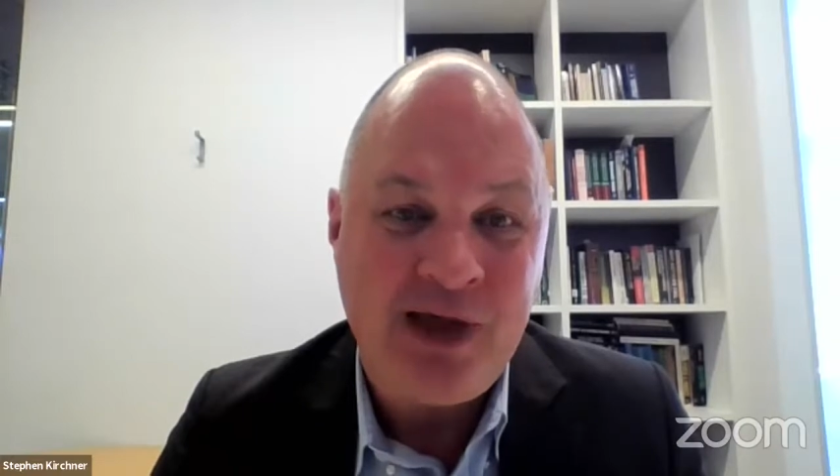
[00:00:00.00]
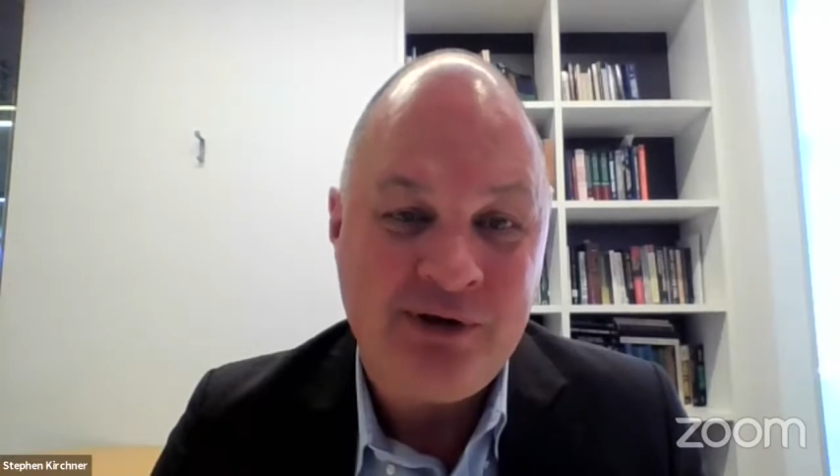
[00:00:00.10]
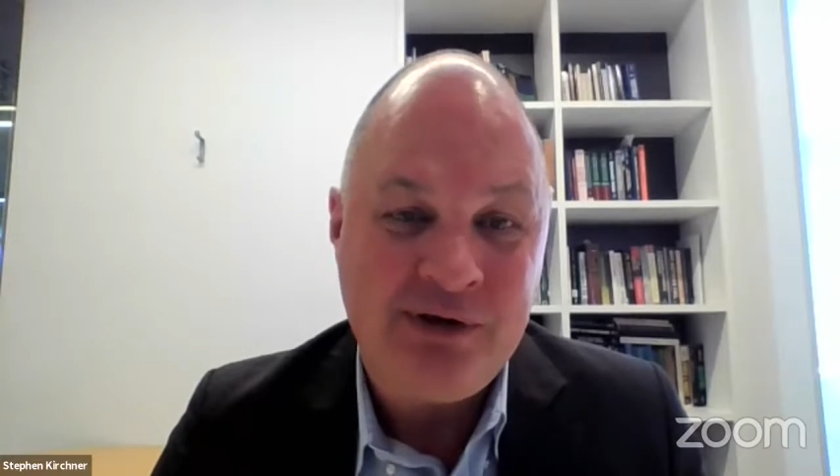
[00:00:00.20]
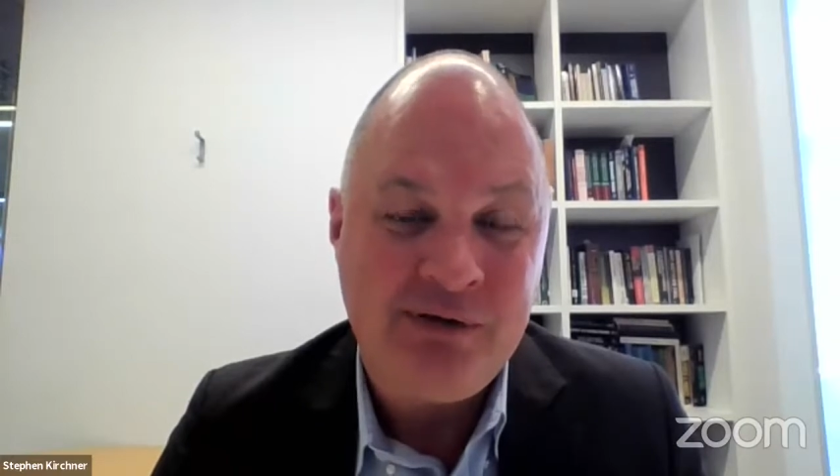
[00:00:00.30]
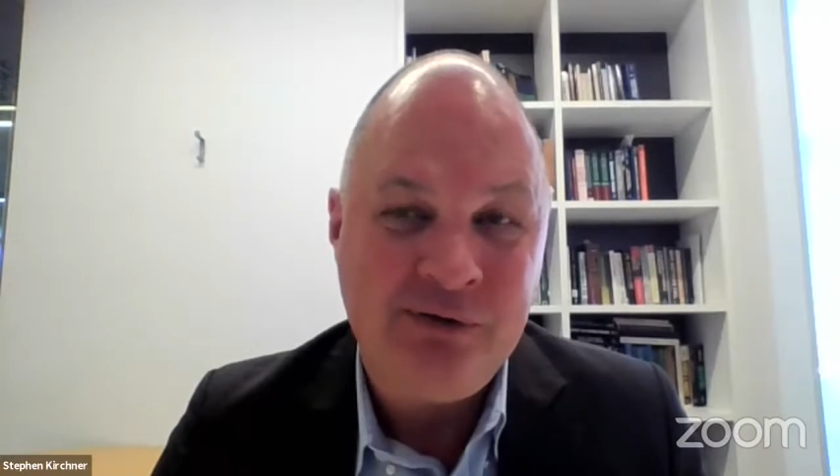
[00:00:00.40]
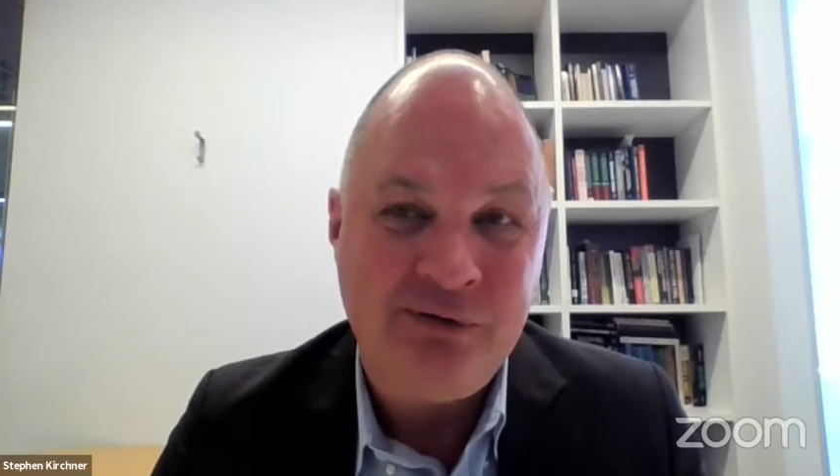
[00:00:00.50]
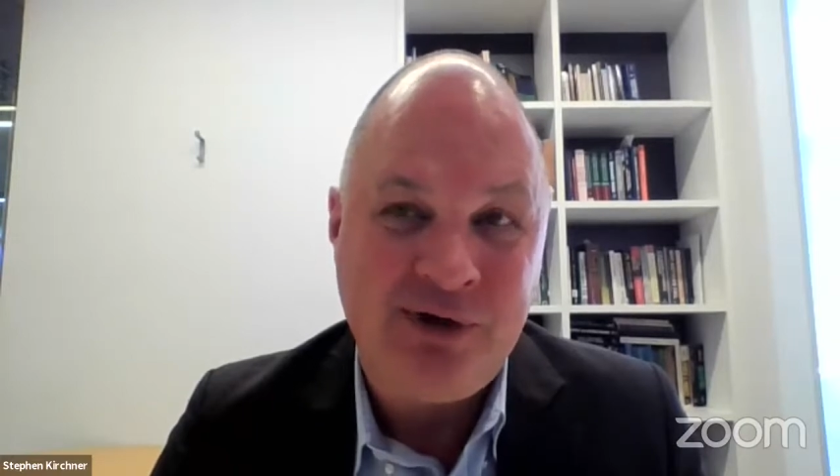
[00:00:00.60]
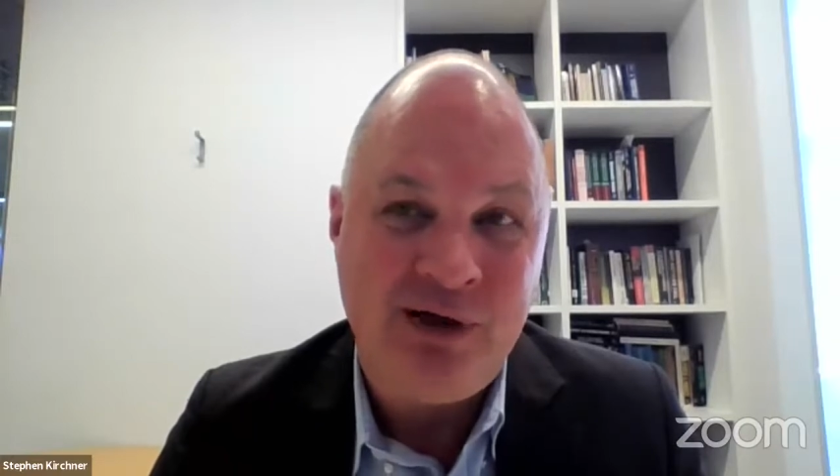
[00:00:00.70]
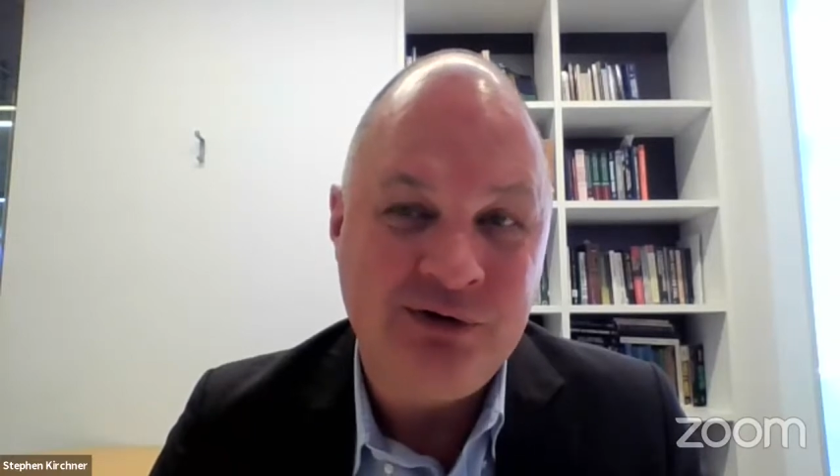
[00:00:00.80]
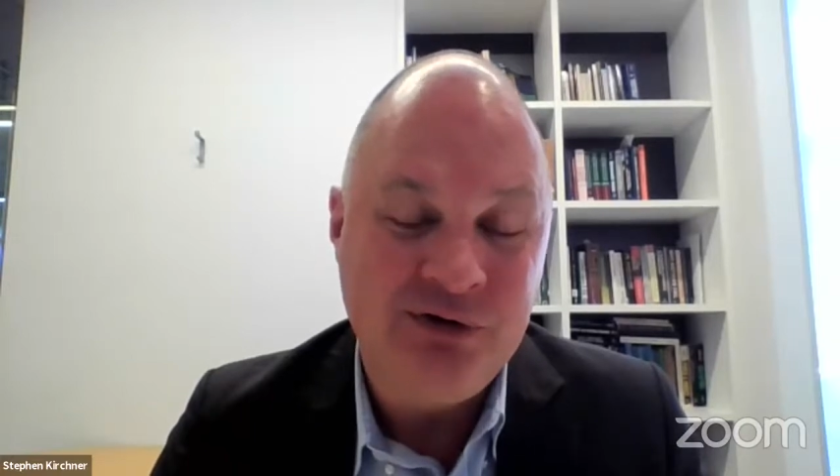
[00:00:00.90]
having
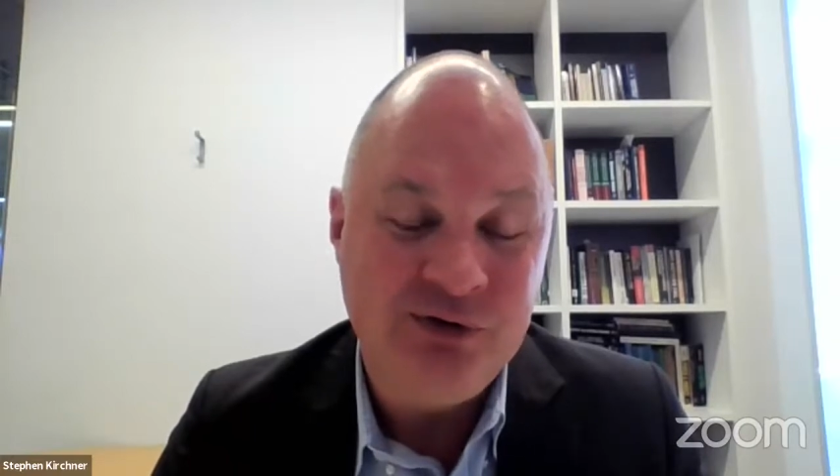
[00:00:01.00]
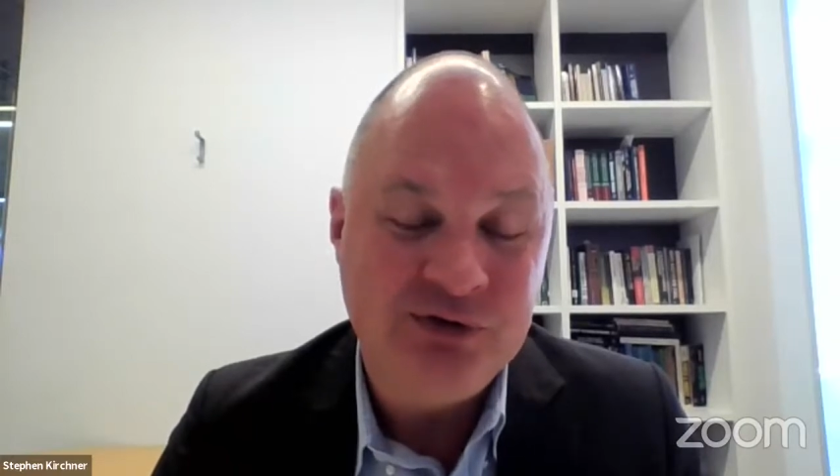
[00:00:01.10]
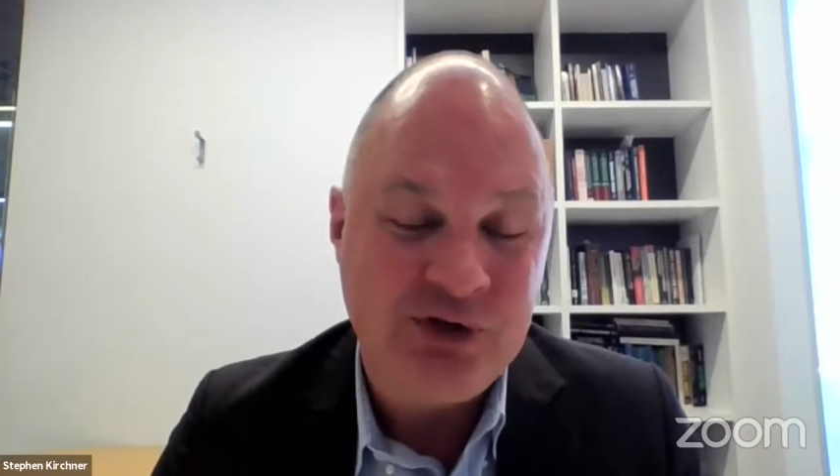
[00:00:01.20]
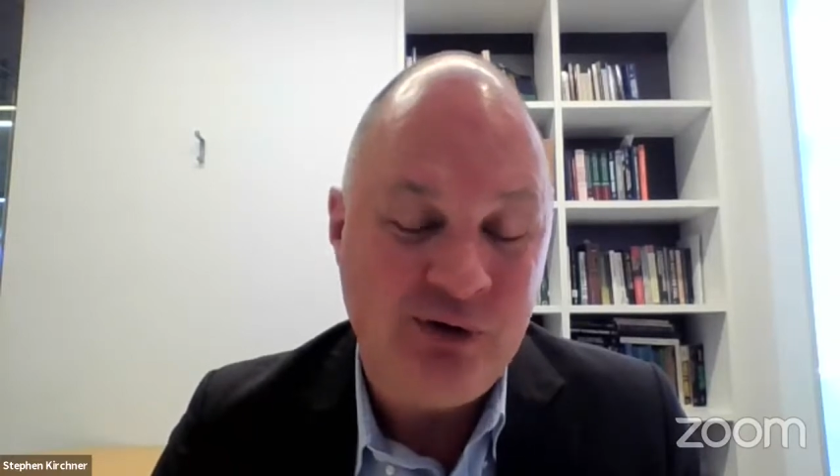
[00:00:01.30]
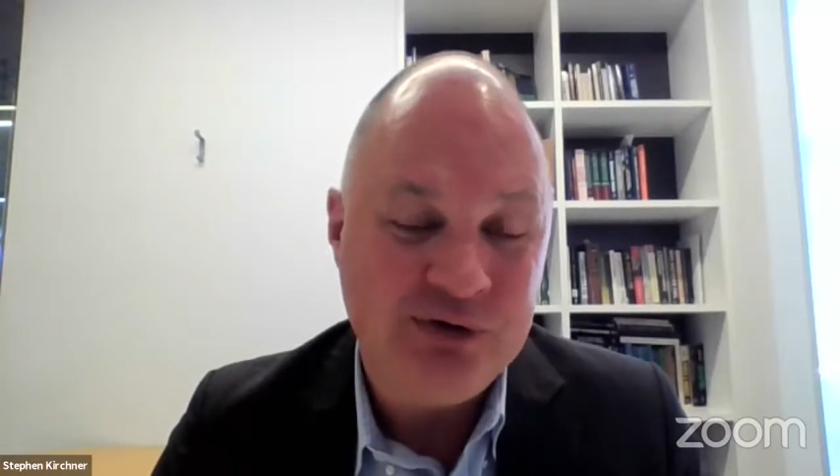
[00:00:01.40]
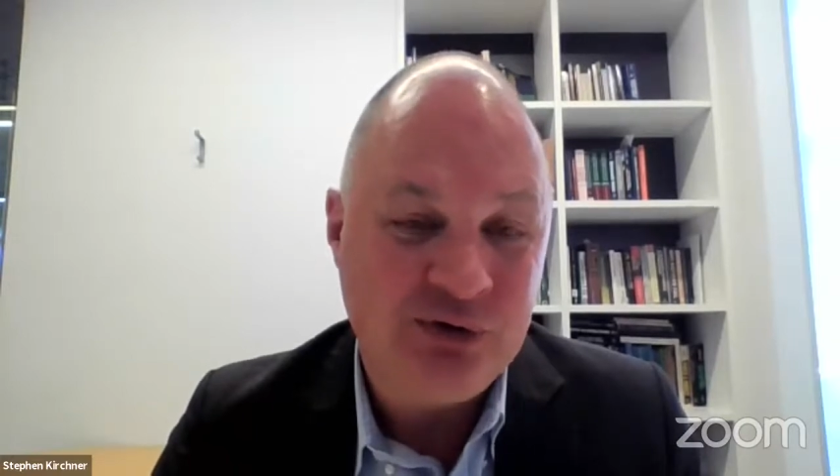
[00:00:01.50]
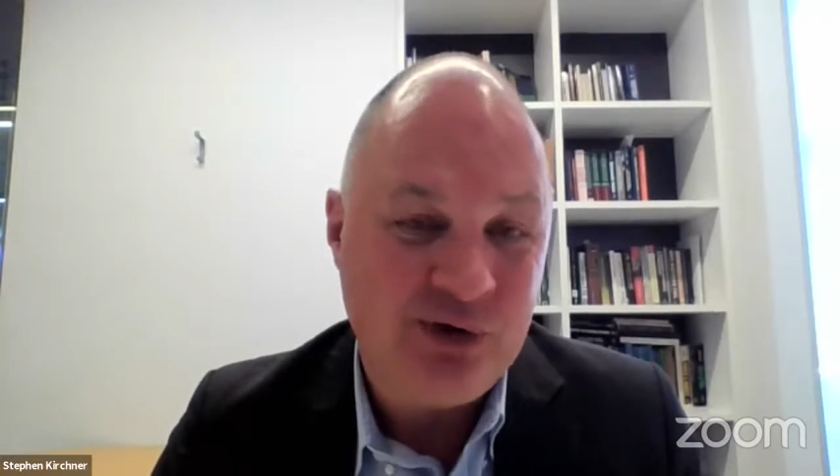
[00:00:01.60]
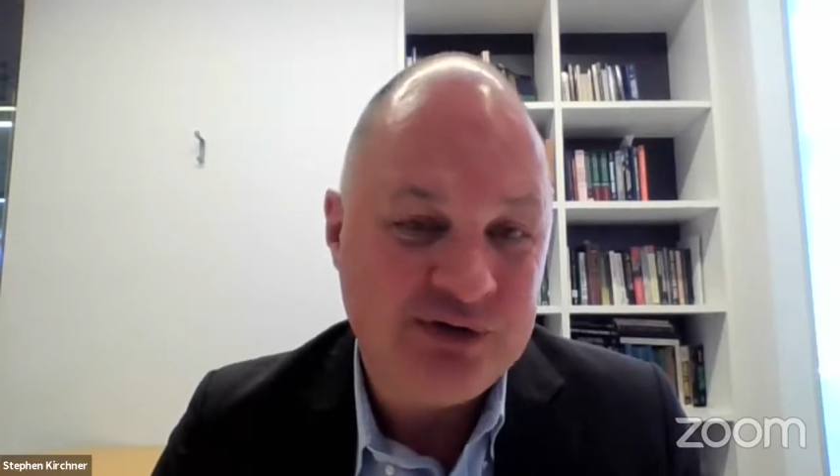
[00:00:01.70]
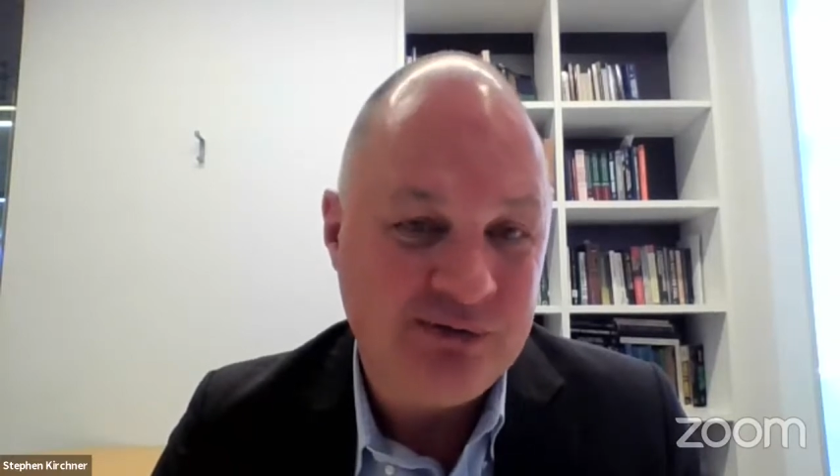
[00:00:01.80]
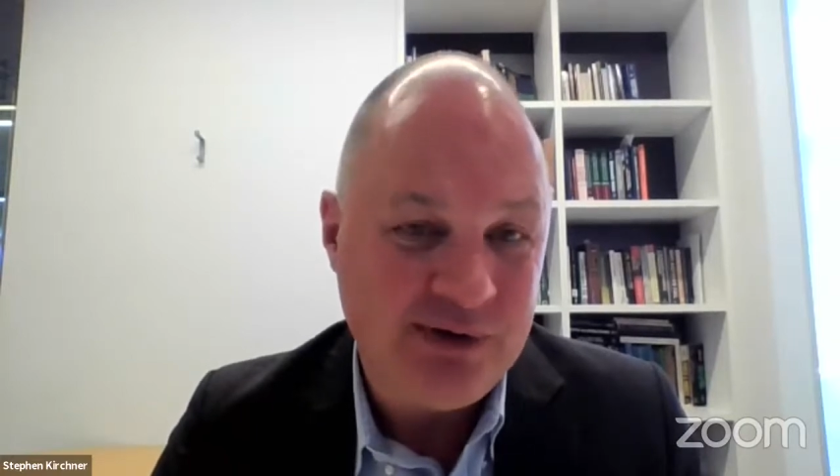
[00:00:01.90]
failed to do so as
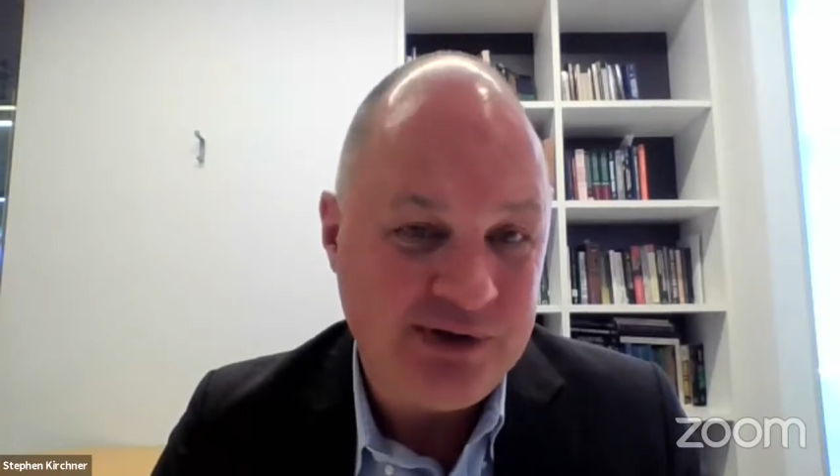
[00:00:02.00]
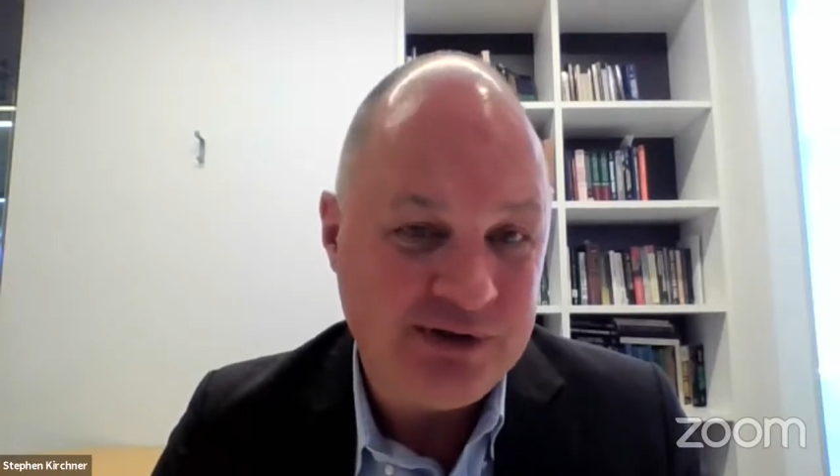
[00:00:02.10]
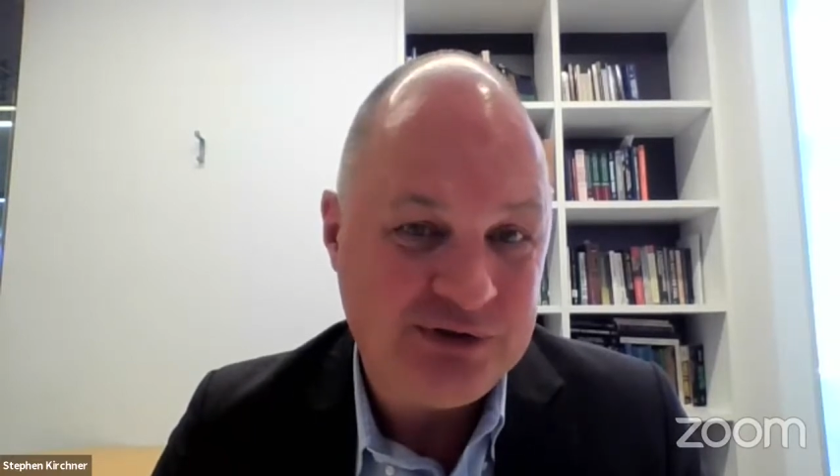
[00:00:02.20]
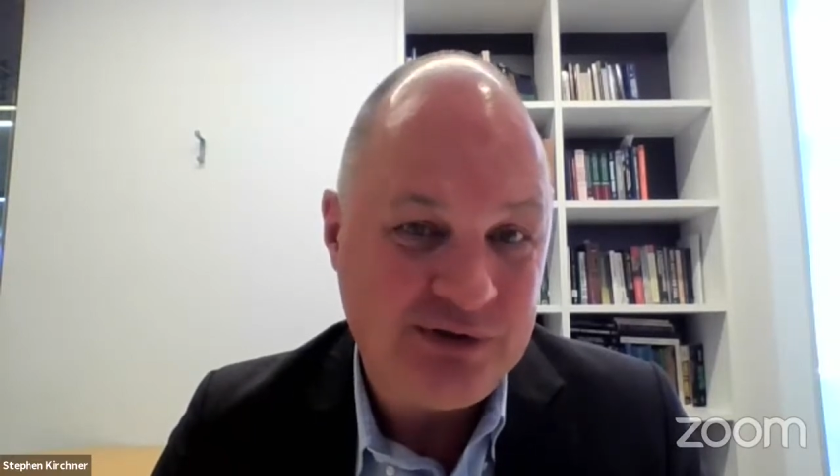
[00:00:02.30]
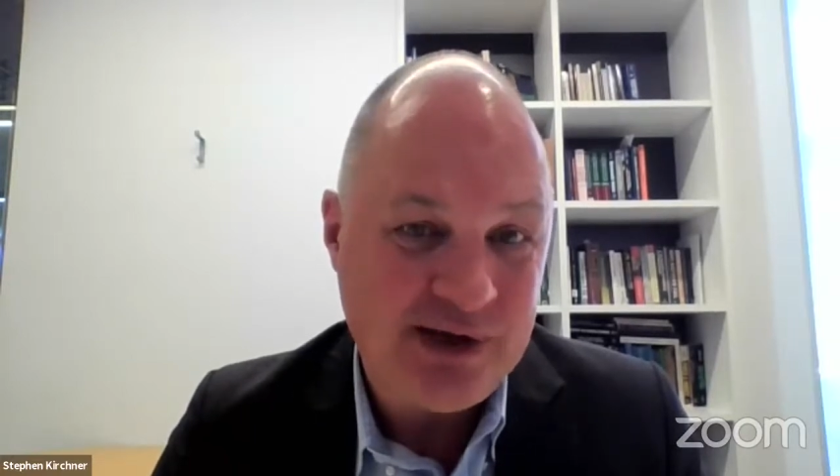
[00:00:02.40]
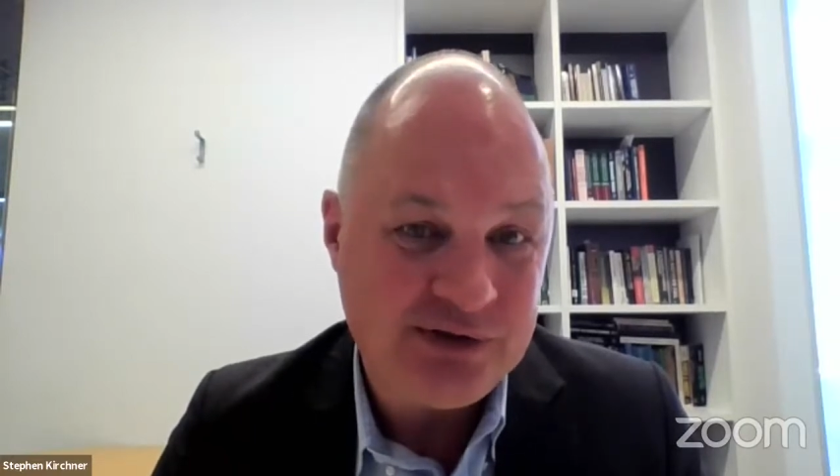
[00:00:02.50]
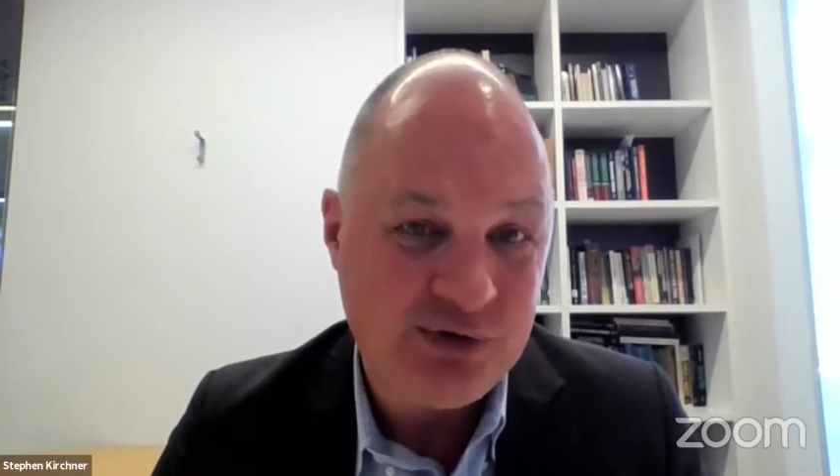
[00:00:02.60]
aggressively as